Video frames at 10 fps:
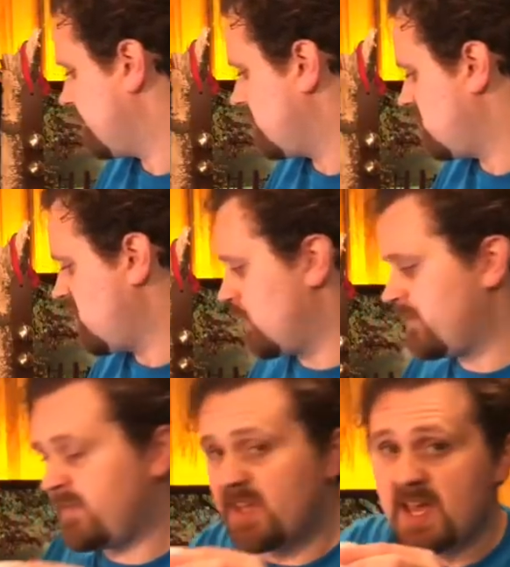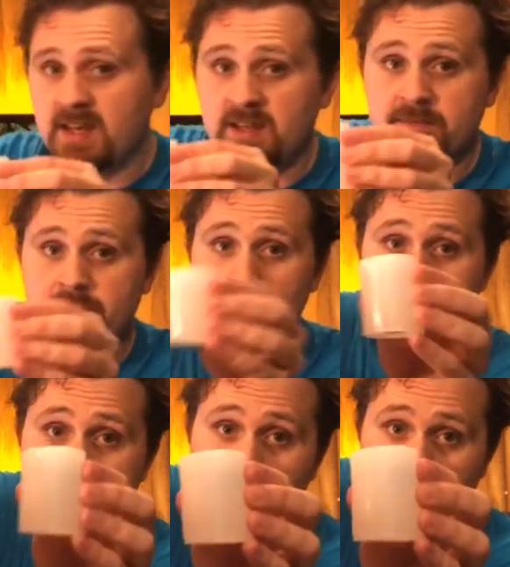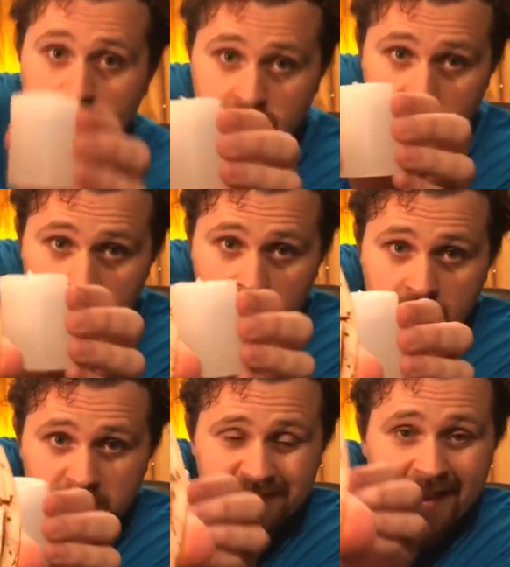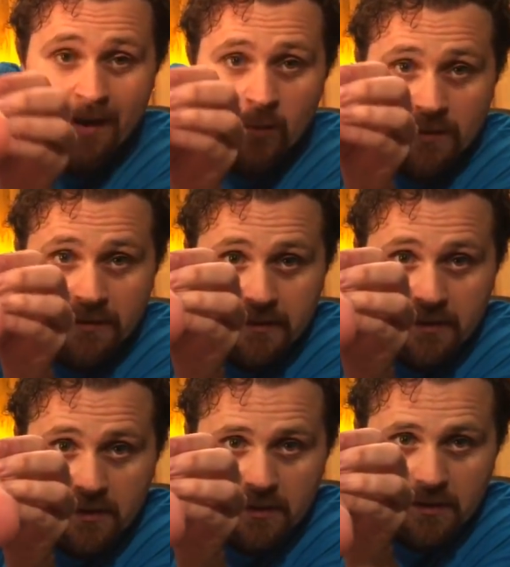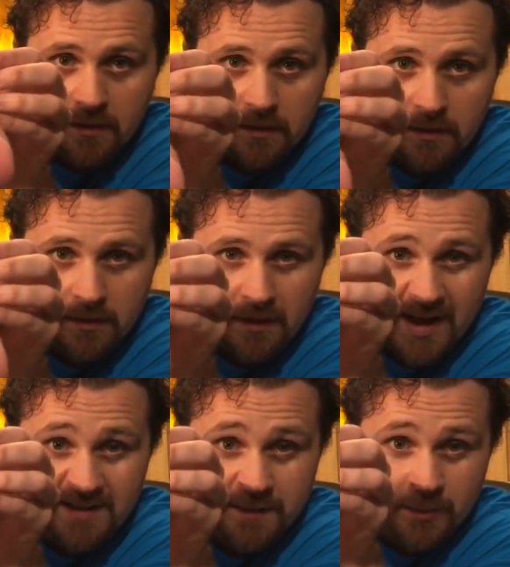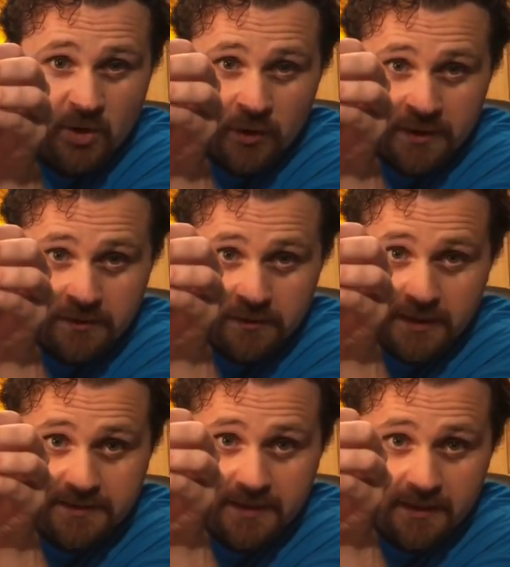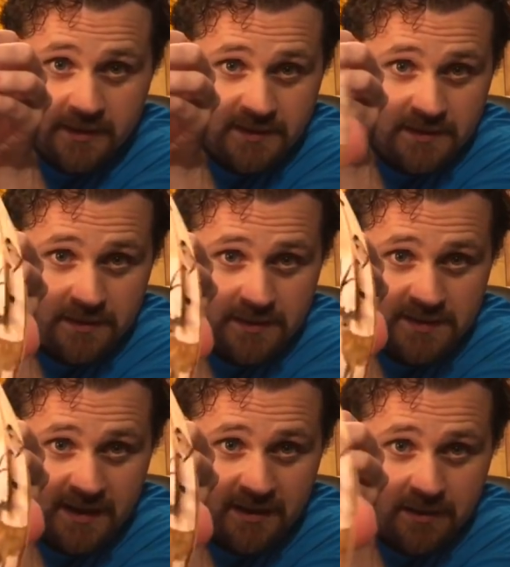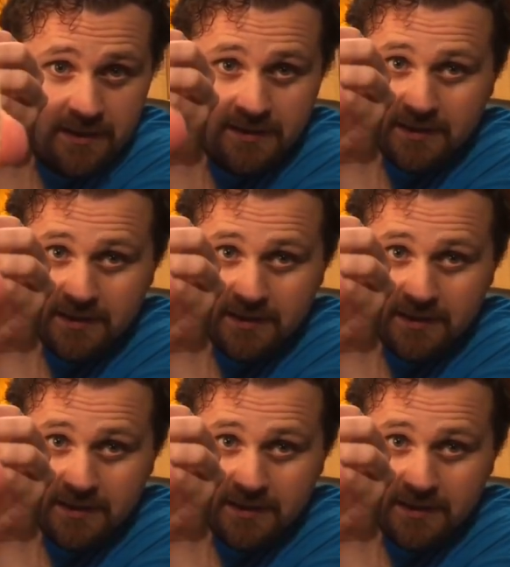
you know, fit any votive holder. Look at that one. That's from Kringle right there. Isn't that great? I